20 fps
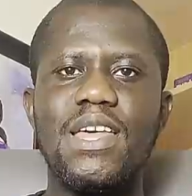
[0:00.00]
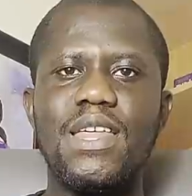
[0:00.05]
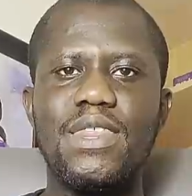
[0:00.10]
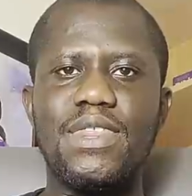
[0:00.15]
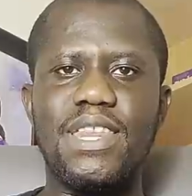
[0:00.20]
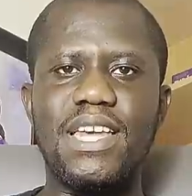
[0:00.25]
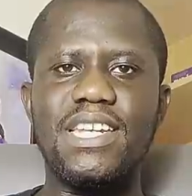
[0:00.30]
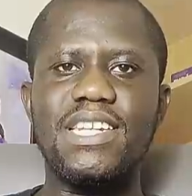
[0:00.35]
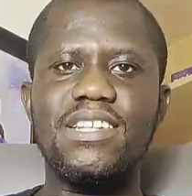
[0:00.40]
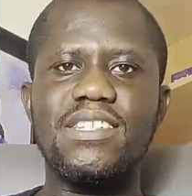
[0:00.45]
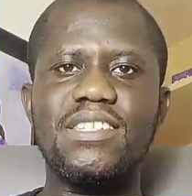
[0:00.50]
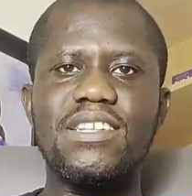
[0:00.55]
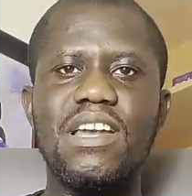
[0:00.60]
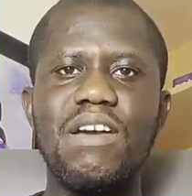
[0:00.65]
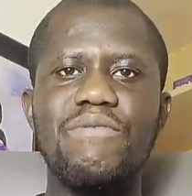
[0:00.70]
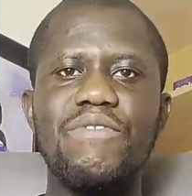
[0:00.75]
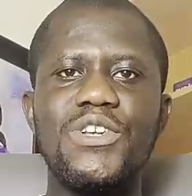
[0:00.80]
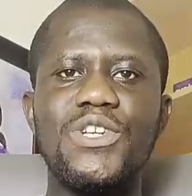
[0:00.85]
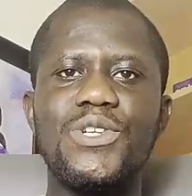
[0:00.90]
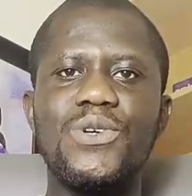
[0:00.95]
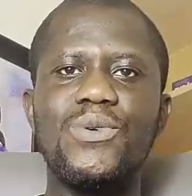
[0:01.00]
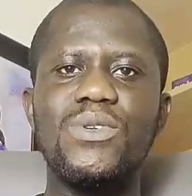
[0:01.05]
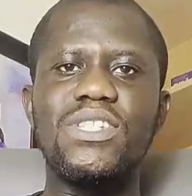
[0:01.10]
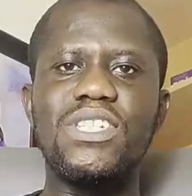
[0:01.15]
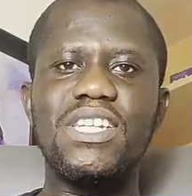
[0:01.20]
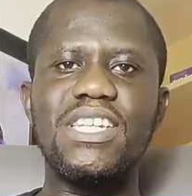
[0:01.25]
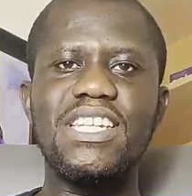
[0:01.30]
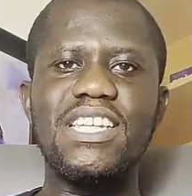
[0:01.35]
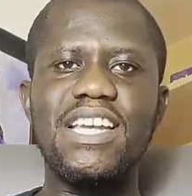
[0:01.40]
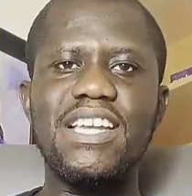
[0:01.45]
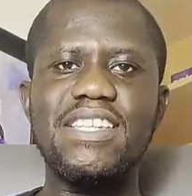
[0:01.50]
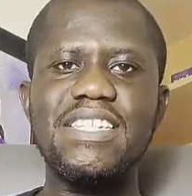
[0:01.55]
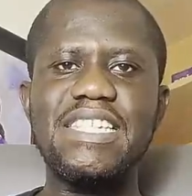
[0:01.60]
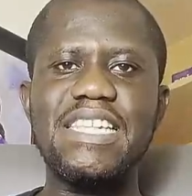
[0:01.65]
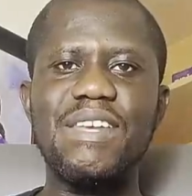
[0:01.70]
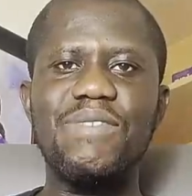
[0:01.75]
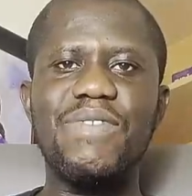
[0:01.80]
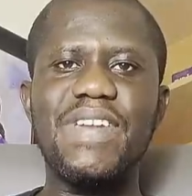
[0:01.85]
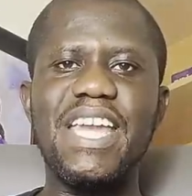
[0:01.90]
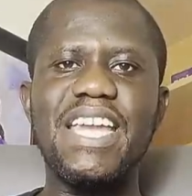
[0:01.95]
The Discovery Show TDS
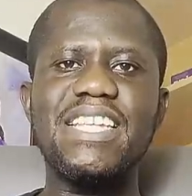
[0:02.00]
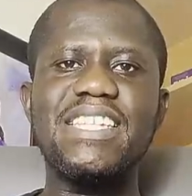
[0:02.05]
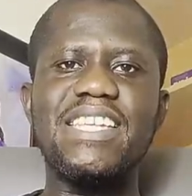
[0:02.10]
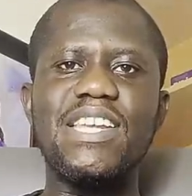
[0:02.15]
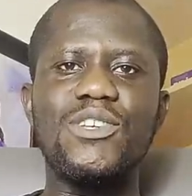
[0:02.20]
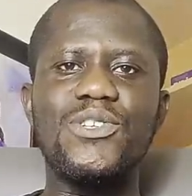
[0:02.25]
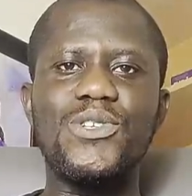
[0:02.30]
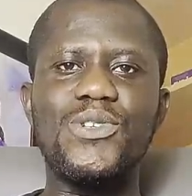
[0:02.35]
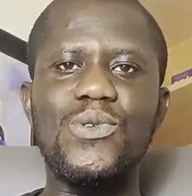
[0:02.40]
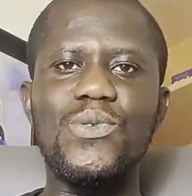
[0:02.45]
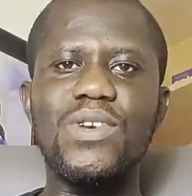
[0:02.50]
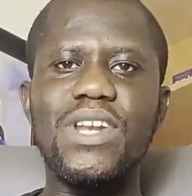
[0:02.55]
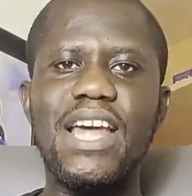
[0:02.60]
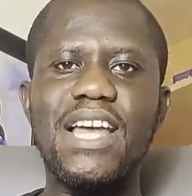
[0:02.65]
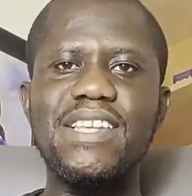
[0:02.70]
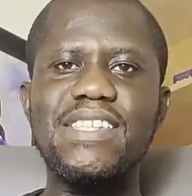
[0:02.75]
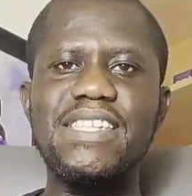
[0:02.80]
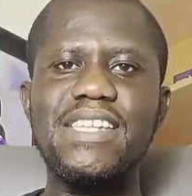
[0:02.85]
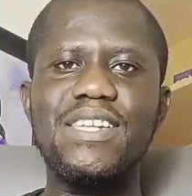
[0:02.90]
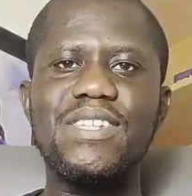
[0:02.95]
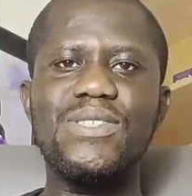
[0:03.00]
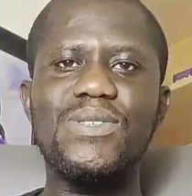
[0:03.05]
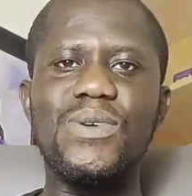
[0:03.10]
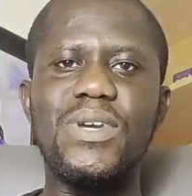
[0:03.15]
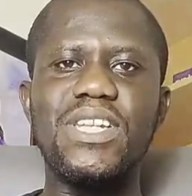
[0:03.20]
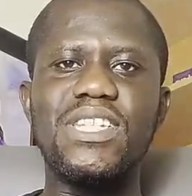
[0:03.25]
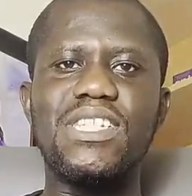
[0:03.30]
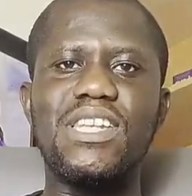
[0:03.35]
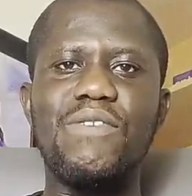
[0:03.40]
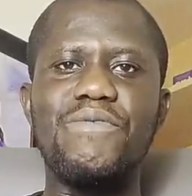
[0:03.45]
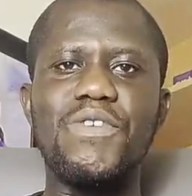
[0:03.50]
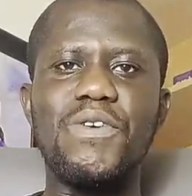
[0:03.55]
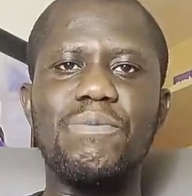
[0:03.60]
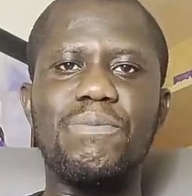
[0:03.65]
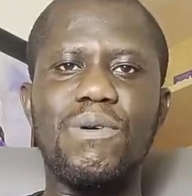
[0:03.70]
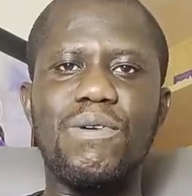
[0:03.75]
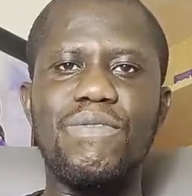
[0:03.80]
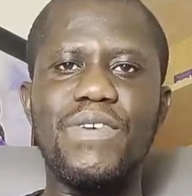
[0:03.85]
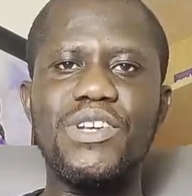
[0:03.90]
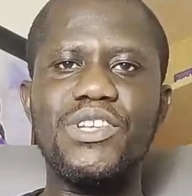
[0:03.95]
TV is a show that seeks to interview
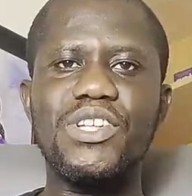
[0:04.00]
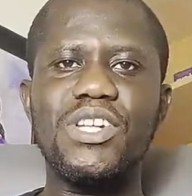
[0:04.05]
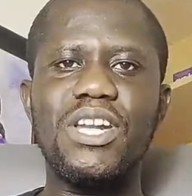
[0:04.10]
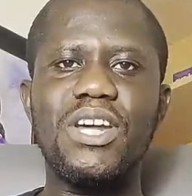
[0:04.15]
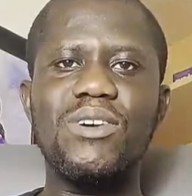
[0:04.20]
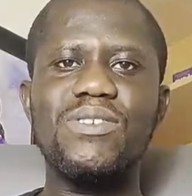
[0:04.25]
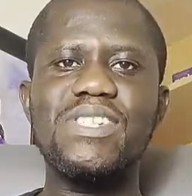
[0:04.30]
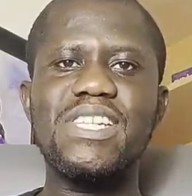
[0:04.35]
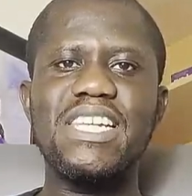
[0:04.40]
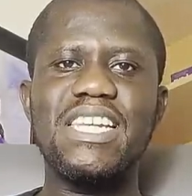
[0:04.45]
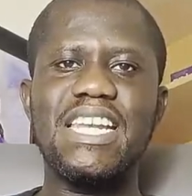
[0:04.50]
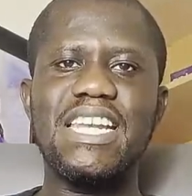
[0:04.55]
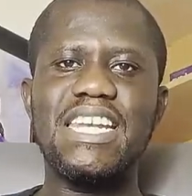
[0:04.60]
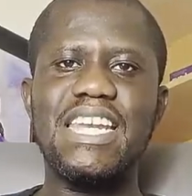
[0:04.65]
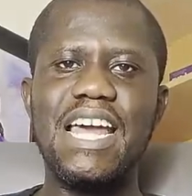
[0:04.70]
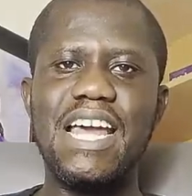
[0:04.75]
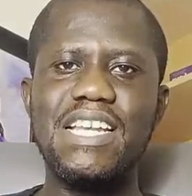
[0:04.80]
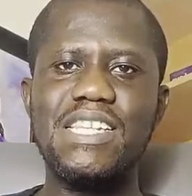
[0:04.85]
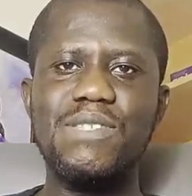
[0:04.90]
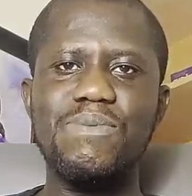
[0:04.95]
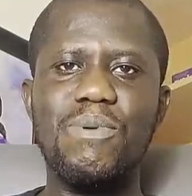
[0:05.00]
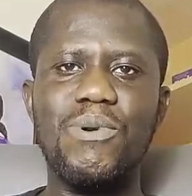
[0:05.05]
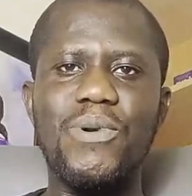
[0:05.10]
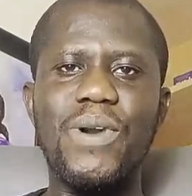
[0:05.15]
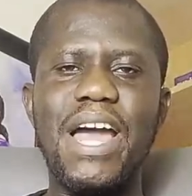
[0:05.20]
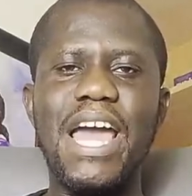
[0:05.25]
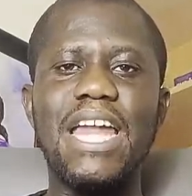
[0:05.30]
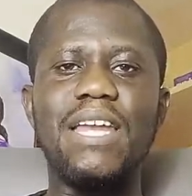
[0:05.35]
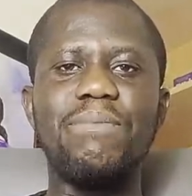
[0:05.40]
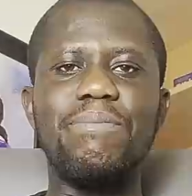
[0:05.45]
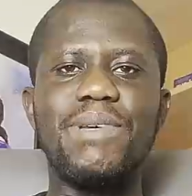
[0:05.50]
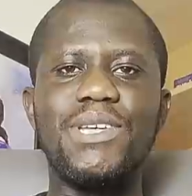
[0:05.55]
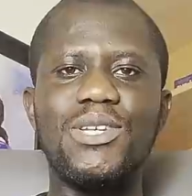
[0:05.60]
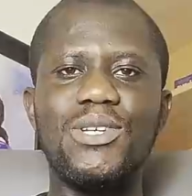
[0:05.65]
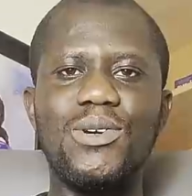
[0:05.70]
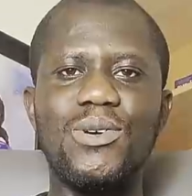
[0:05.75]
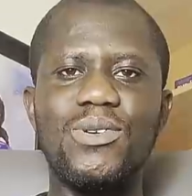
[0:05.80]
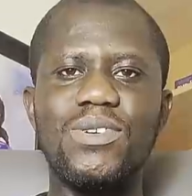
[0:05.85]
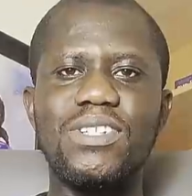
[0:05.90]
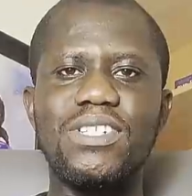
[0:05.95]
professionals in the diaspora and
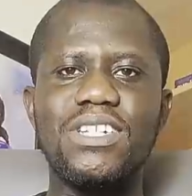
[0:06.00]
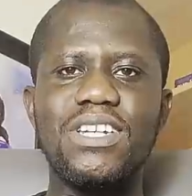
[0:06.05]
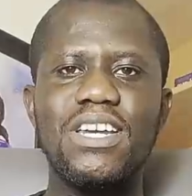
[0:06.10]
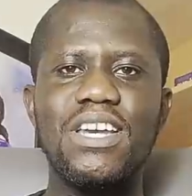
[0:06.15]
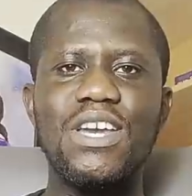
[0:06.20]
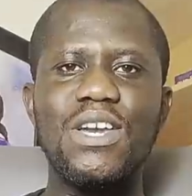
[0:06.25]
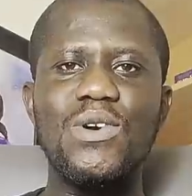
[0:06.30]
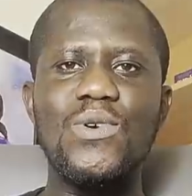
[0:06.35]
beyond